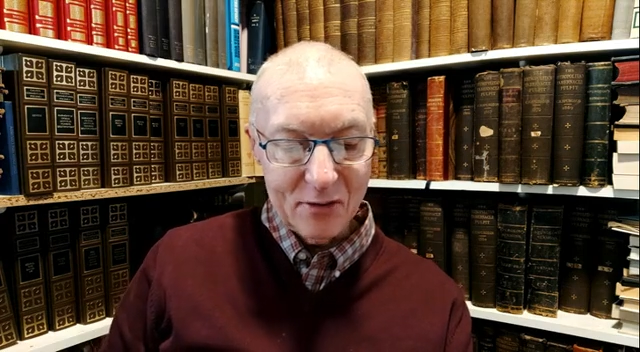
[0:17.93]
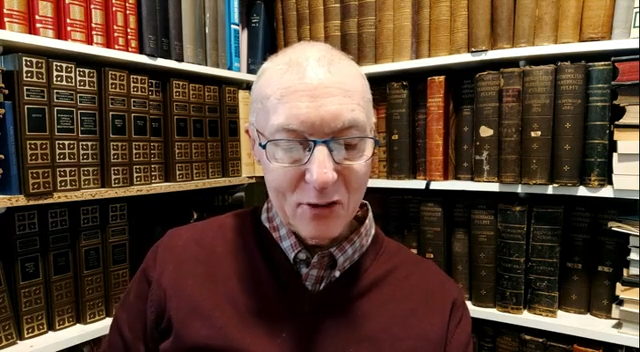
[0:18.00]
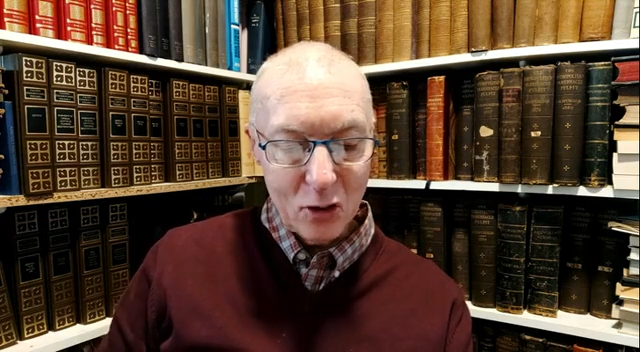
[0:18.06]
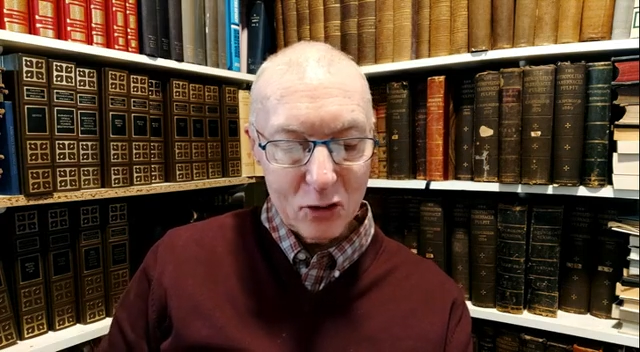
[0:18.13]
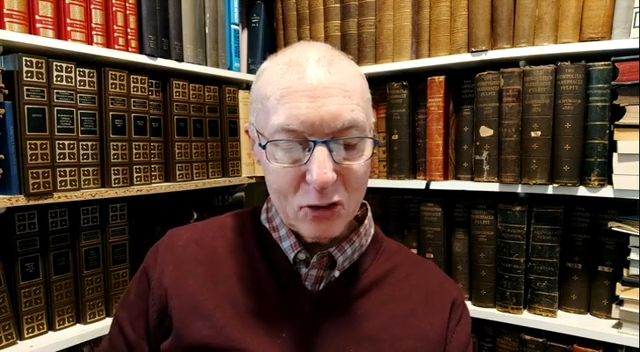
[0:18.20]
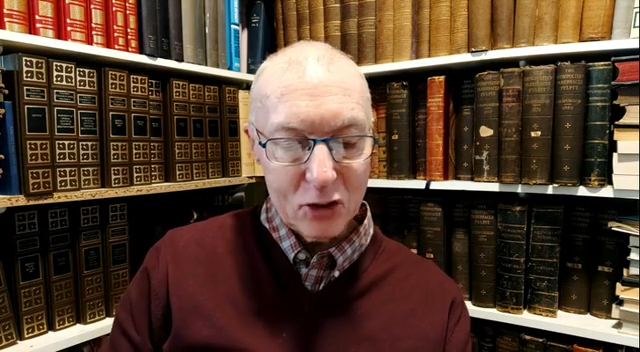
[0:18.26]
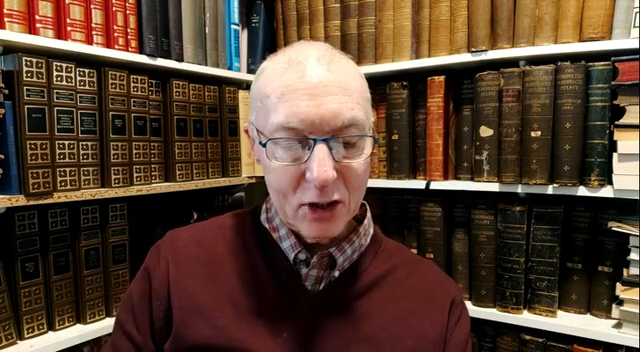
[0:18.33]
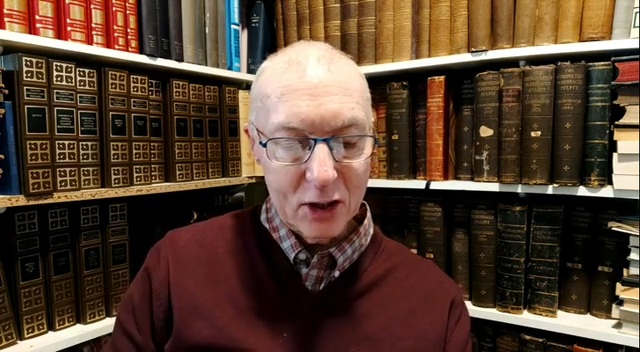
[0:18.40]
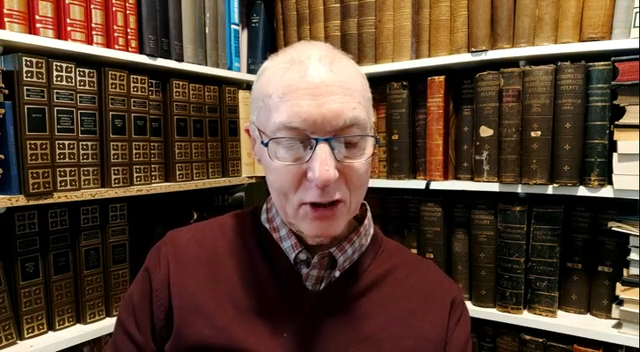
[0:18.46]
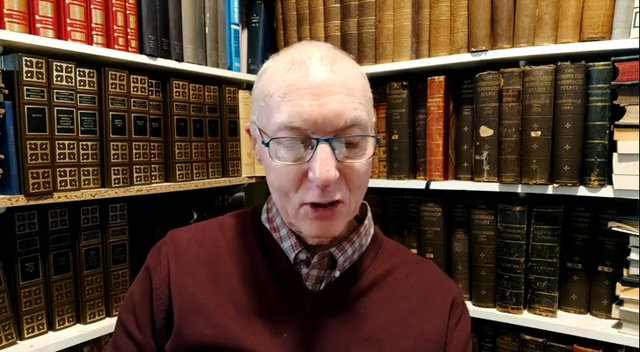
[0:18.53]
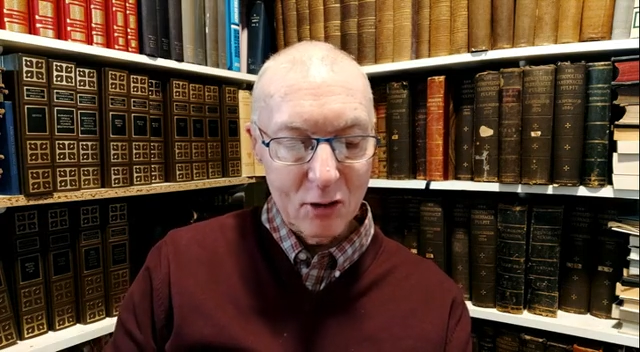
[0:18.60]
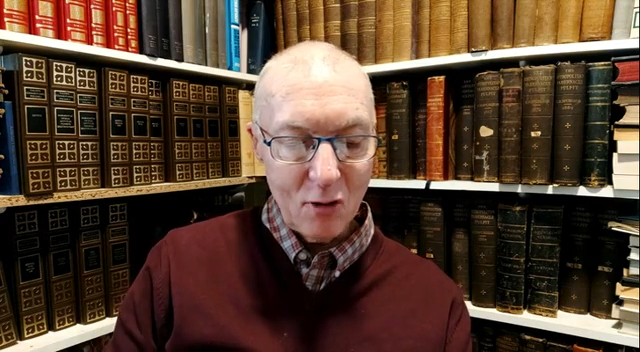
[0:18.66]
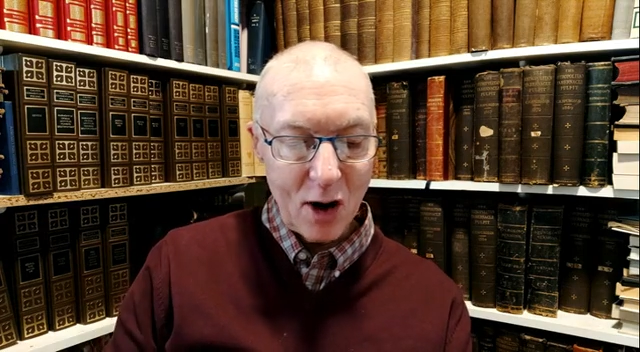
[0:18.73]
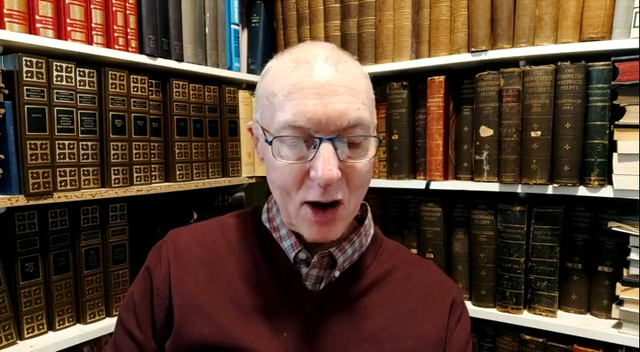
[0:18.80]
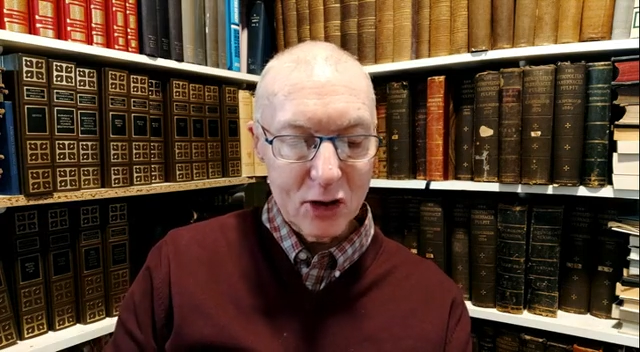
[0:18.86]
not seen
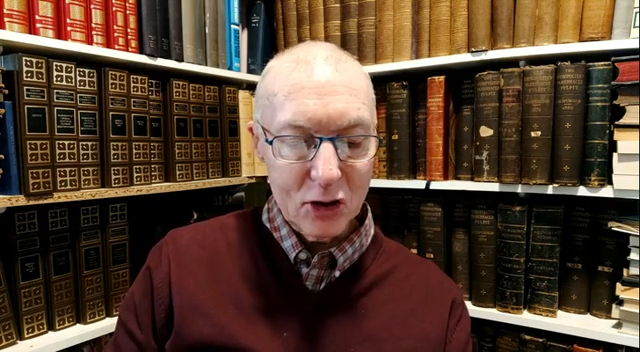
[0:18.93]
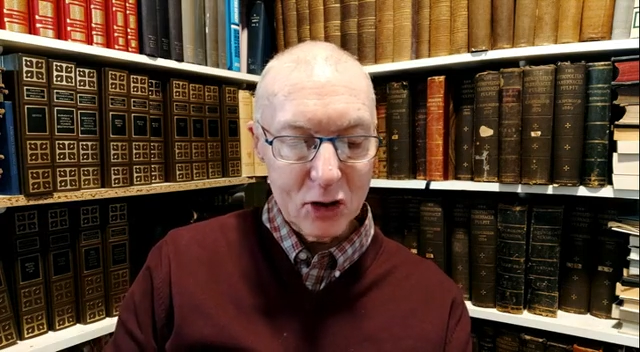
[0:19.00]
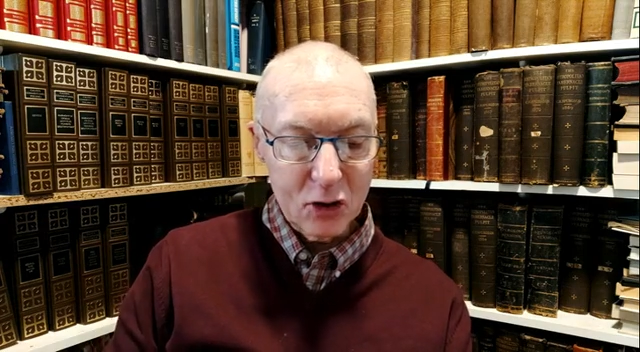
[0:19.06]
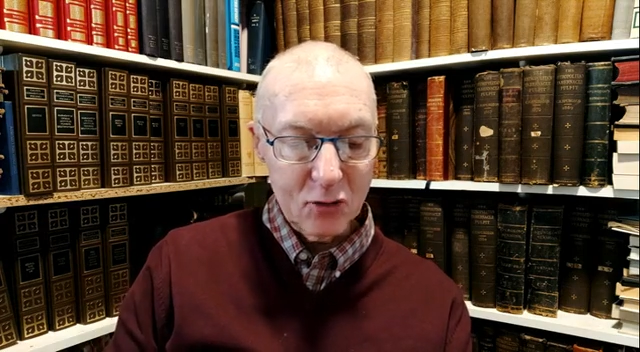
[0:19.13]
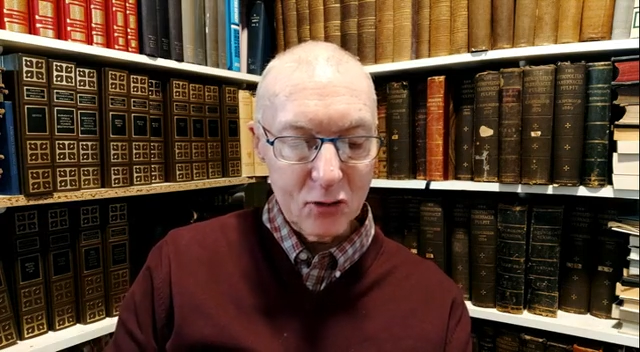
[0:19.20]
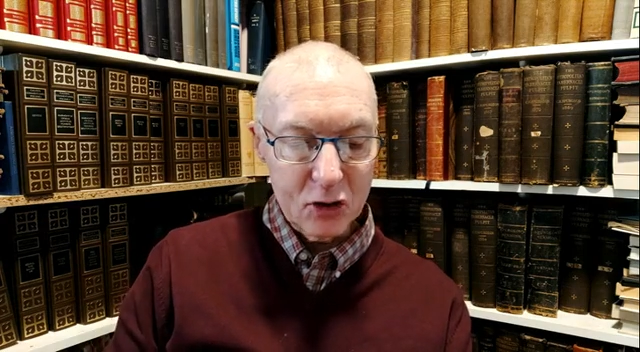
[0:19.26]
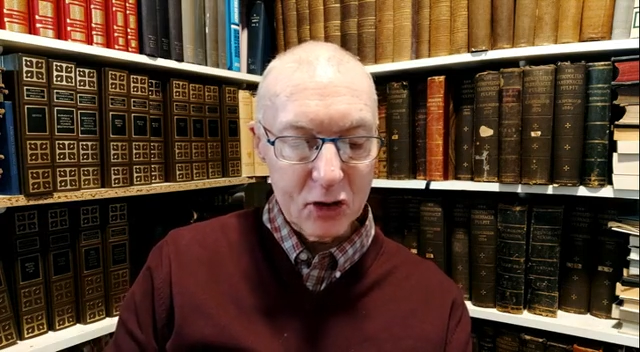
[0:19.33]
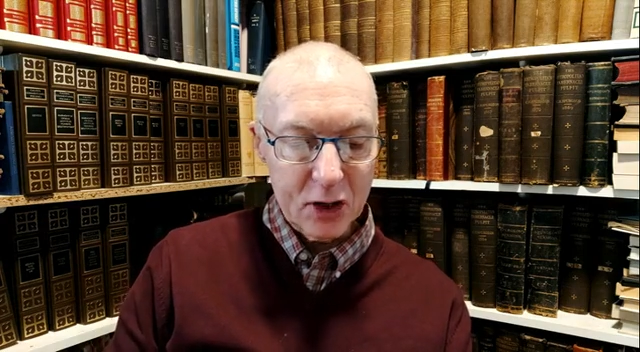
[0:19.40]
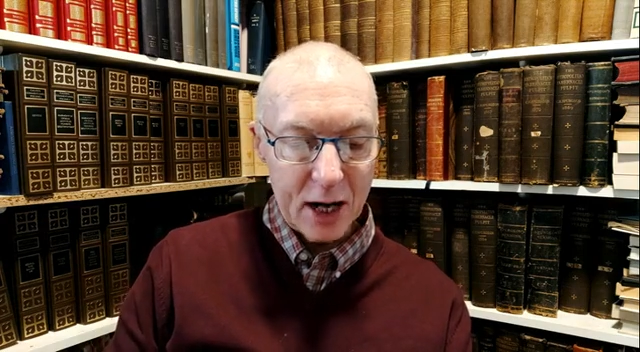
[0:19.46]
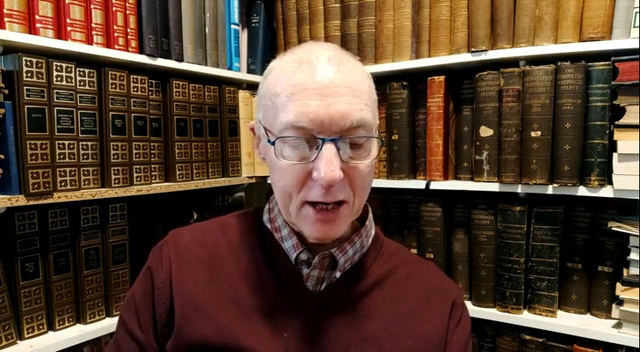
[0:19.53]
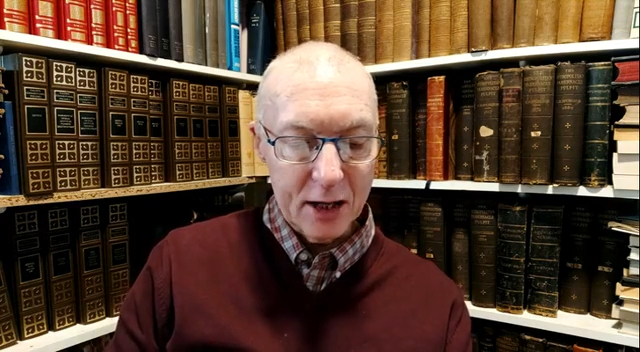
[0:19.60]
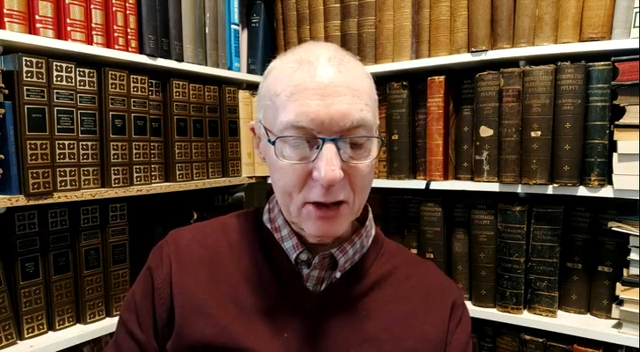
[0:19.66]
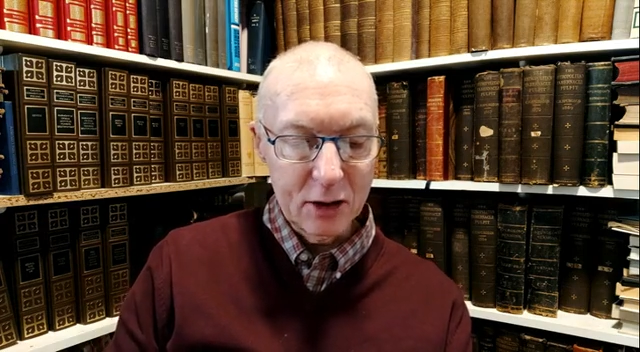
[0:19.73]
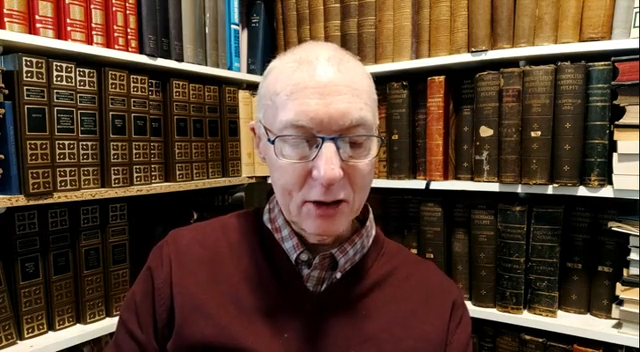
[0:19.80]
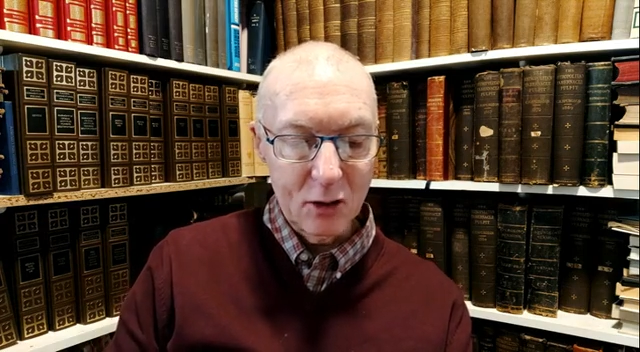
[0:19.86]
the righteous
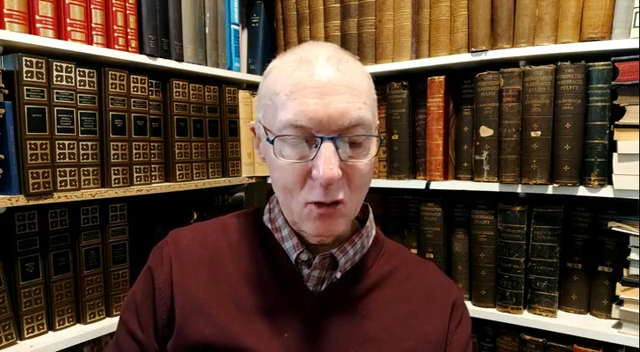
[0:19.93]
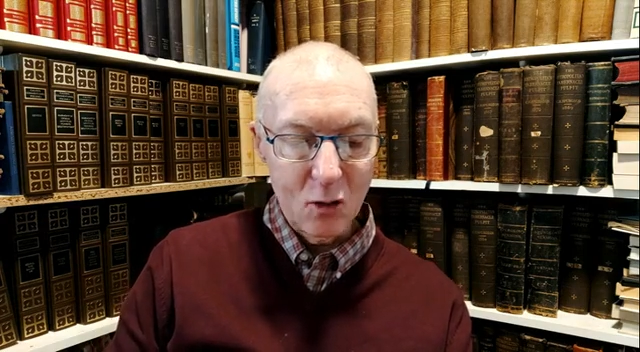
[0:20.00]
forsaken